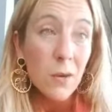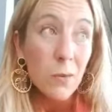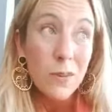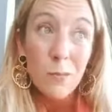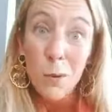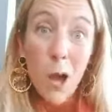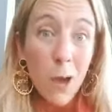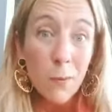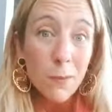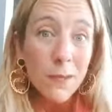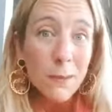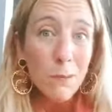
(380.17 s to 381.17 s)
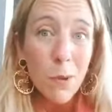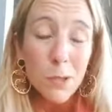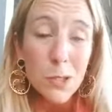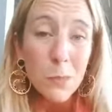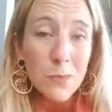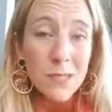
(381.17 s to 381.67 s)
with probably
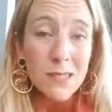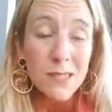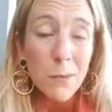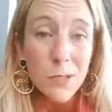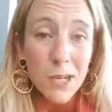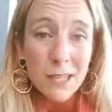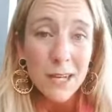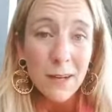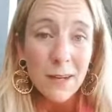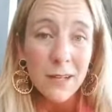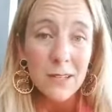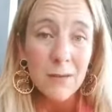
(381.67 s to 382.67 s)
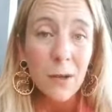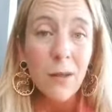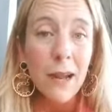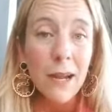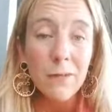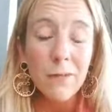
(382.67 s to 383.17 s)
multiple subject areas of your
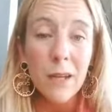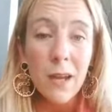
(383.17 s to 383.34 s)
life.